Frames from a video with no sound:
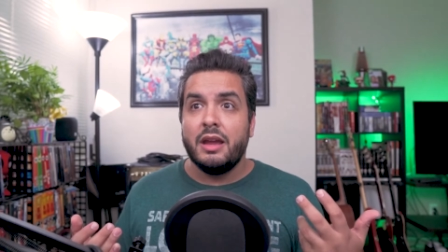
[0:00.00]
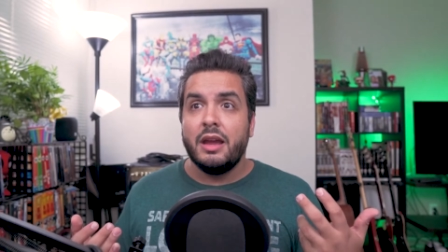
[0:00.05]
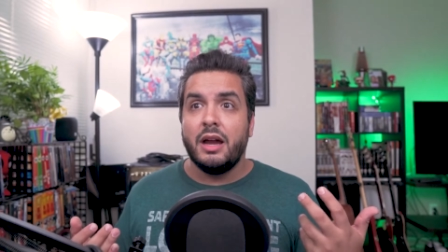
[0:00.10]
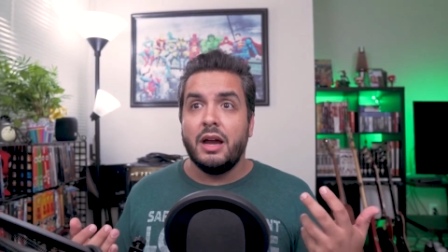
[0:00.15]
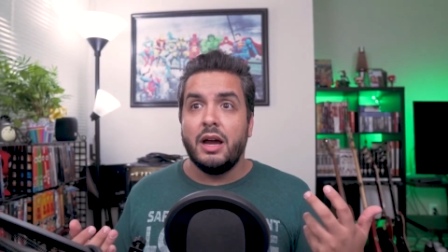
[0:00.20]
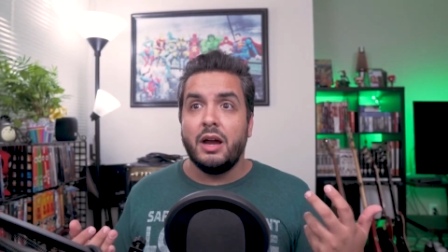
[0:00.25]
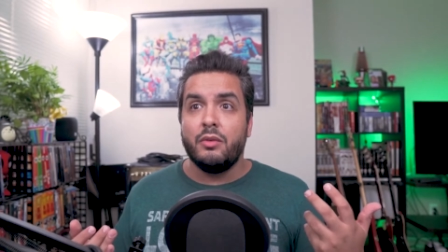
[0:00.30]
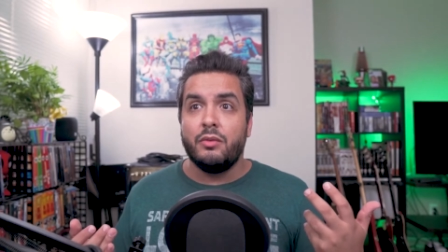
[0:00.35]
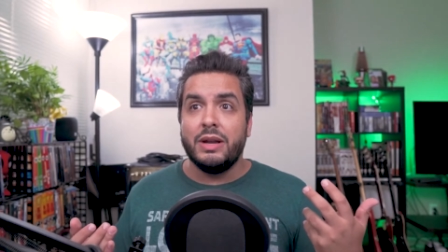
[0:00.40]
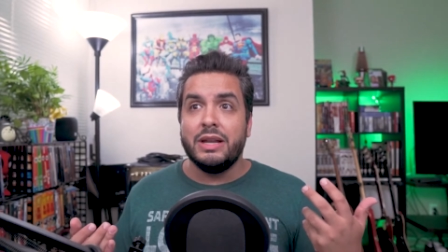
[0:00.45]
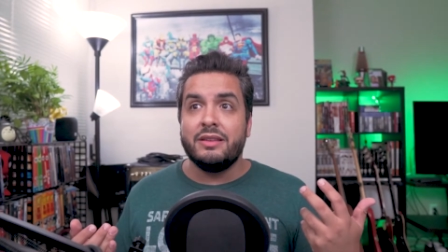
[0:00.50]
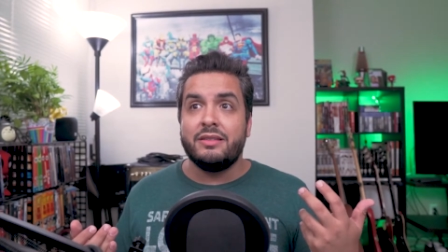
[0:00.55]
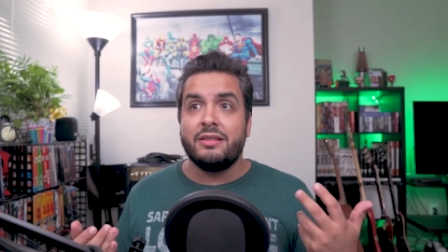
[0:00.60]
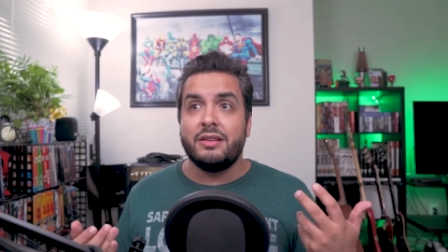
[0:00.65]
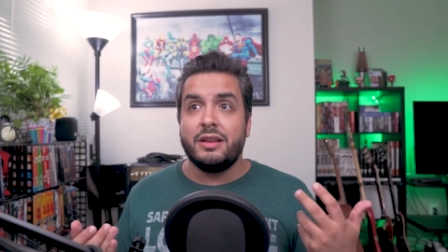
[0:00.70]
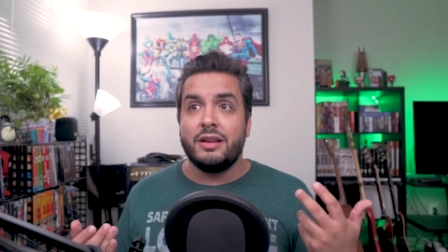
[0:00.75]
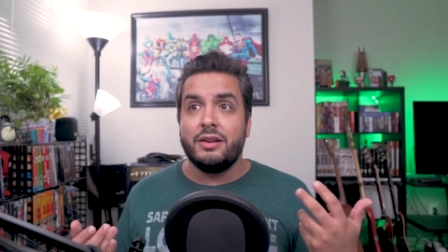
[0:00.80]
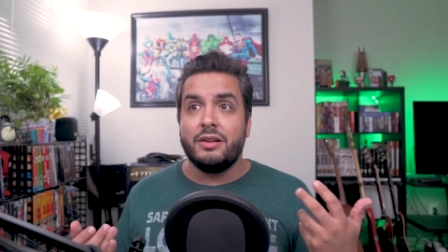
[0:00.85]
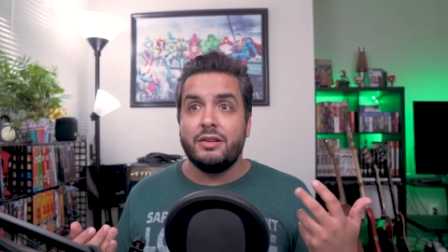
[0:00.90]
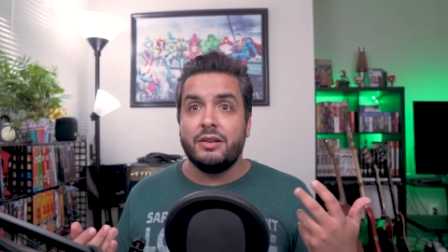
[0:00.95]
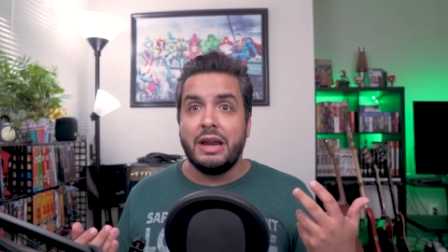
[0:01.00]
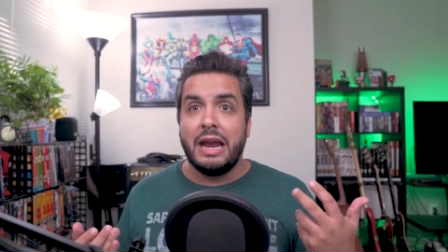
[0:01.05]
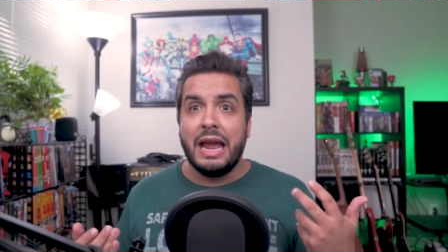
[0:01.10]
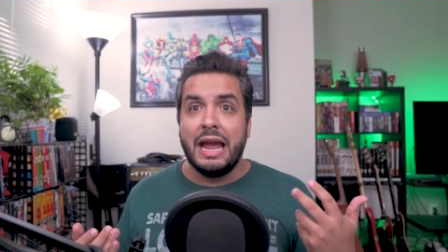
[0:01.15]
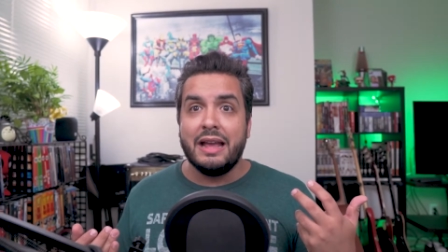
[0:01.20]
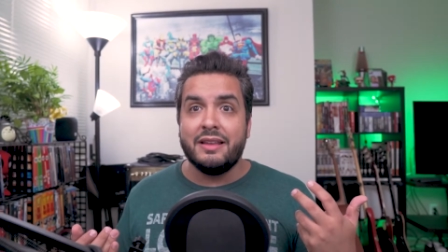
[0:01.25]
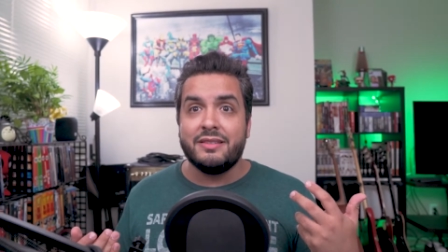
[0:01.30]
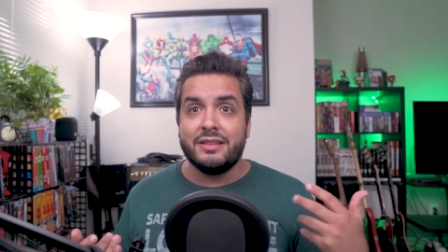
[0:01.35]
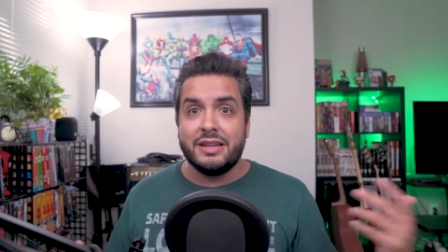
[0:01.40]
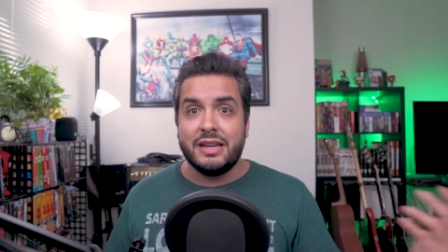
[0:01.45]
Uh, Renslayer
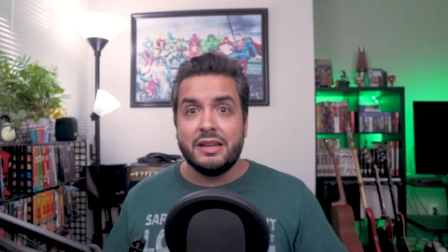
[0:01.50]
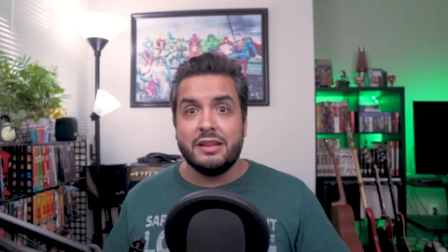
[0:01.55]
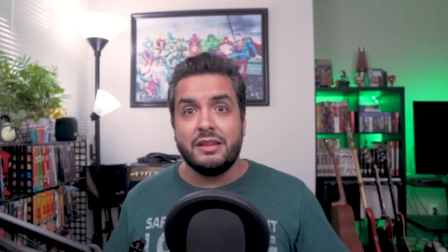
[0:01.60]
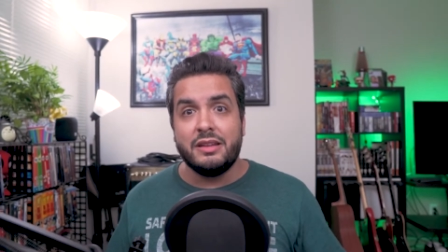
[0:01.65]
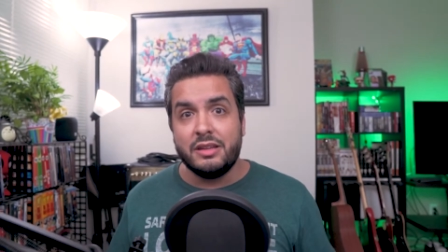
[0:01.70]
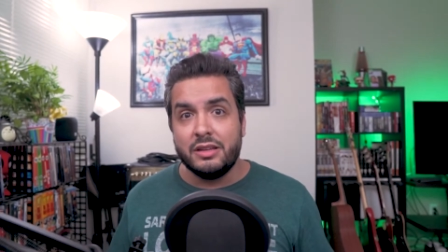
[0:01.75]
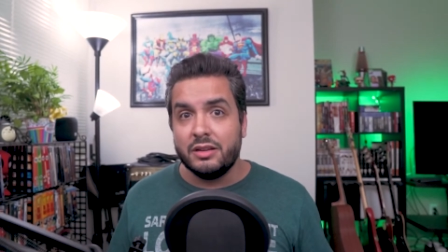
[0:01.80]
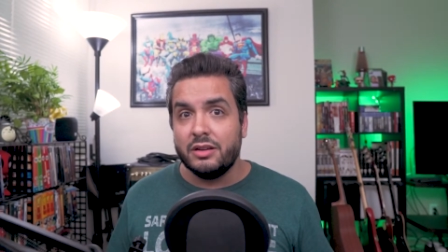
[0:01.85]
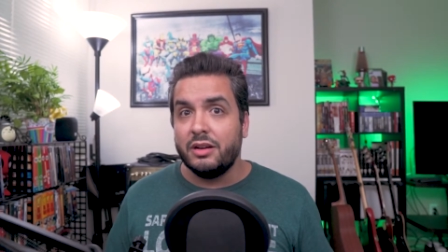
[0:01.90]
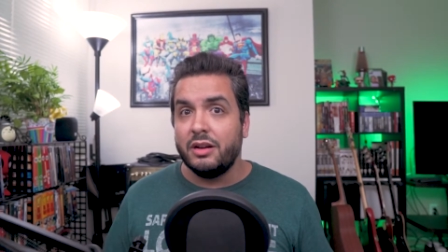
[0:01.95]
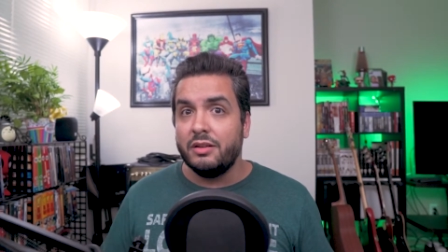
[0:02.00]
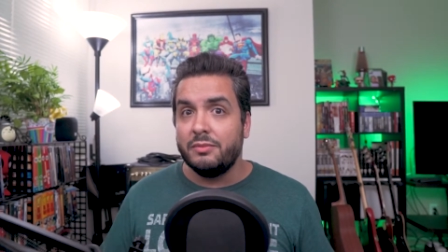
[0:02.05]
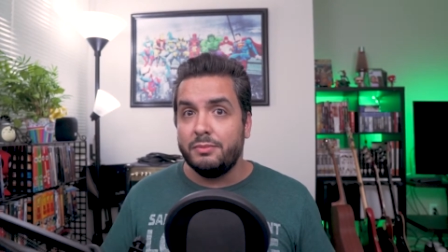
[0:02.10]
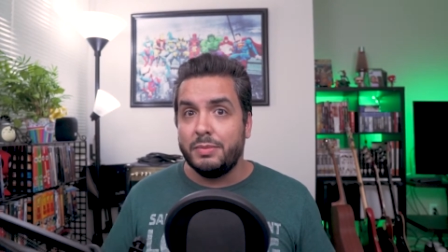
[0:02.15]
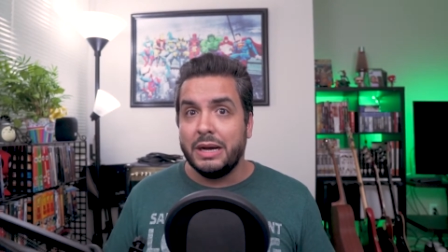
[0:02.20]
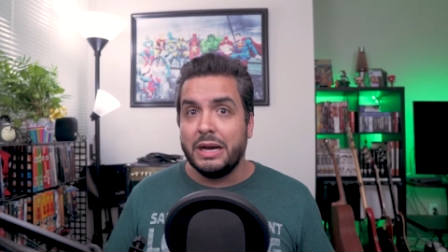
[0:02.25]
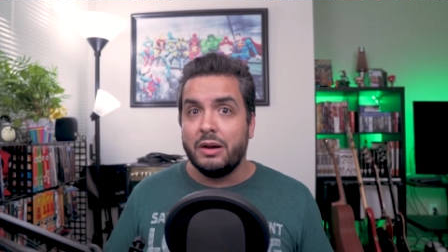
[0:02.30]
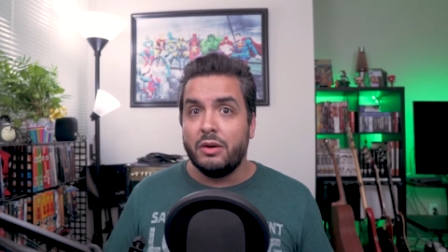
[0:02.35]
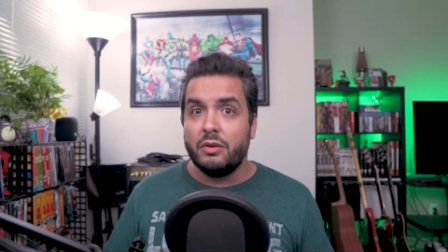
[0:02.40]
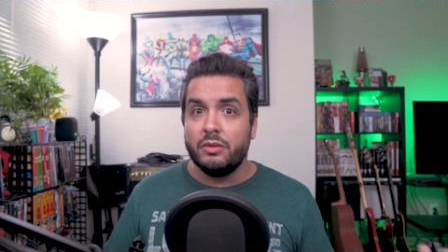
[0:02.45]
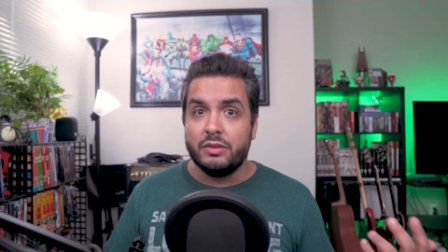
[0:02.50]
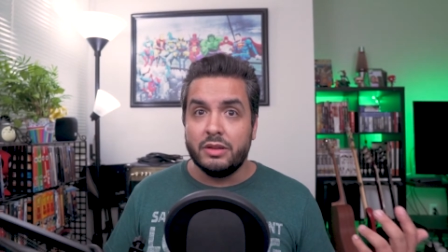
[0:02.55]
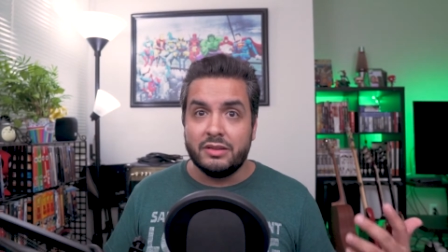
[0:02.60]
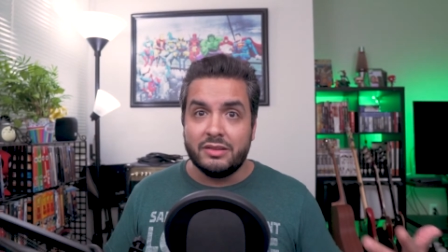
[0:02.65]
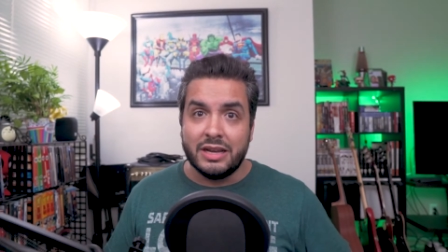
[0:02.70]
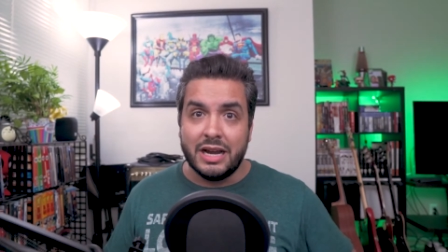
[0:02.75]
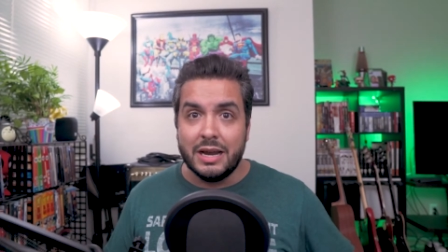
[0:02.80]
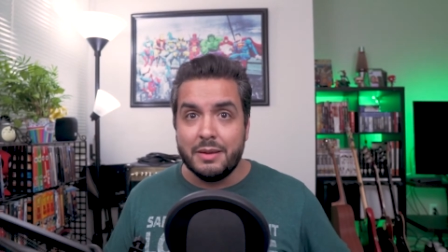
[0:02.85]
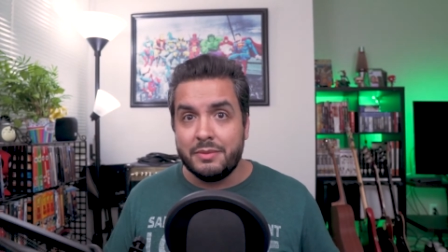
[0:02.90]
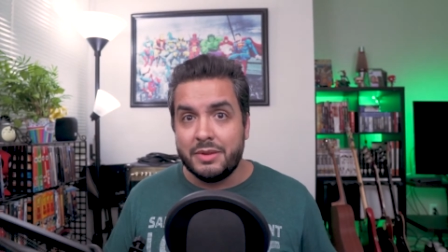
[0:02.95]
has an idea about the
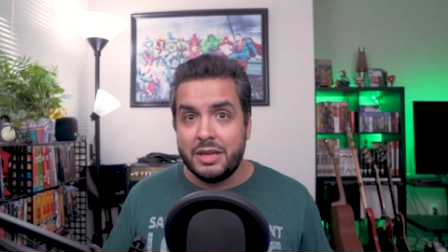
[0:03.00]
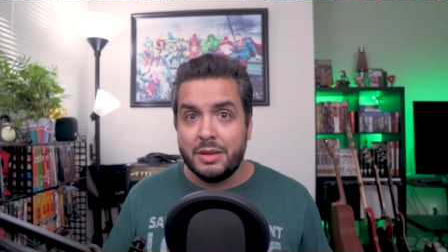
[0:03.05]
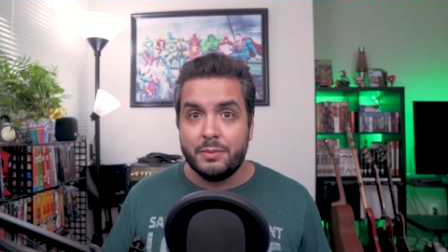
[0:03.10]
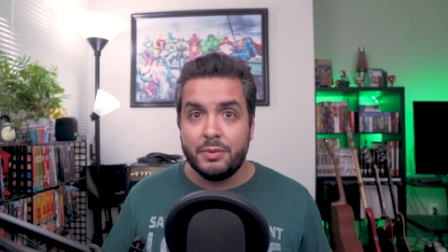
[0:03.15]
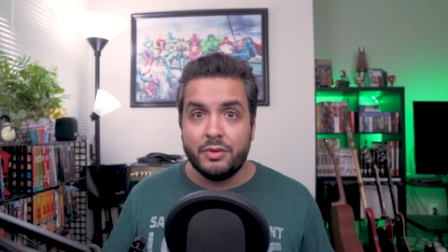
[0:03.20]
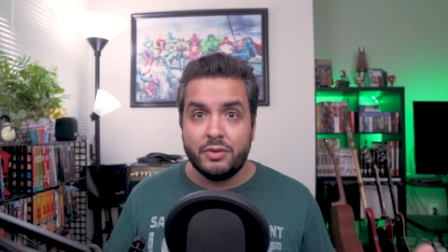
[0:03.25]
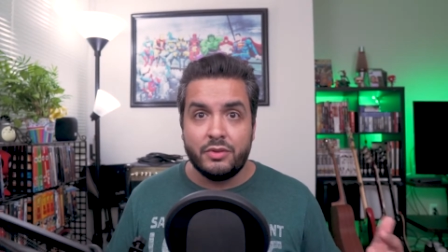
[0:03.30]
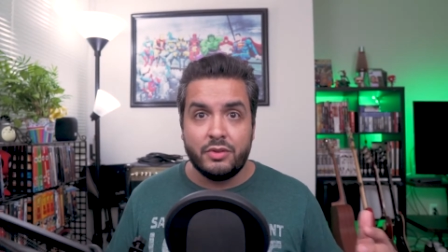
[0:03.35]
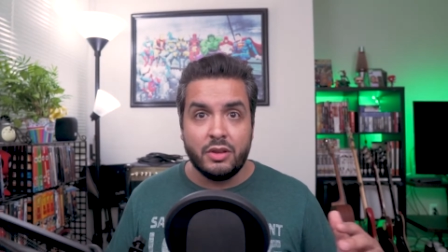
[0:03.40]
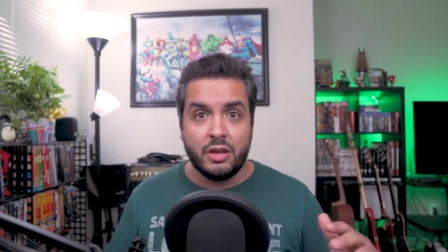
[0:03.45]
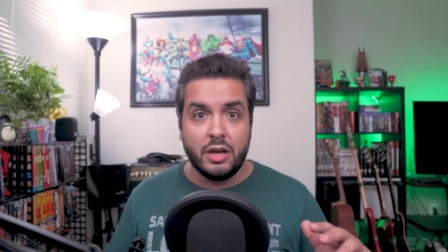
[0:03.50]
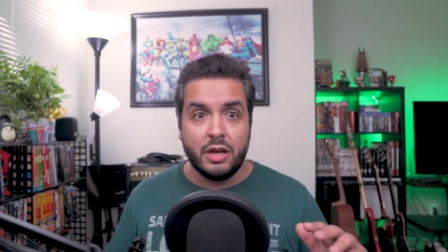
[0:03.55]
timekeepers.